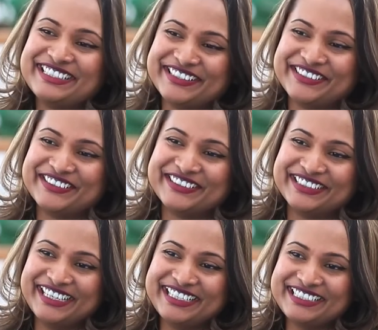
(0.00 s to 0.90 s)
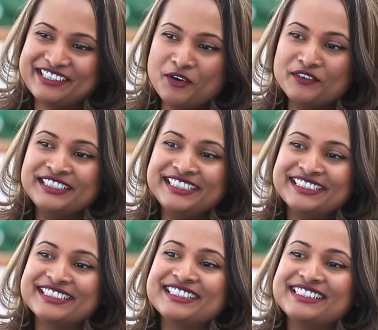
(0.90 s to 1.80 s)
So it's over the
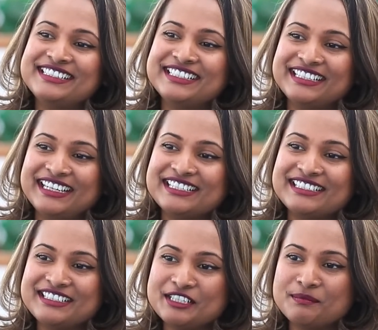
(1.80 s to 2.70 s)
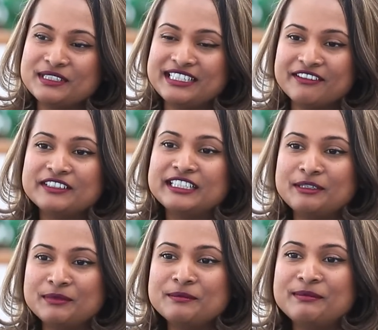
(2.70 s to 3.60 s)
years the relationship has
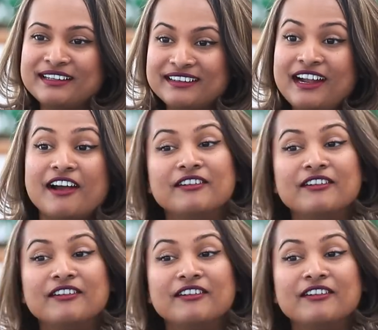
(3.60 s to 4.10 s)
definitely been better.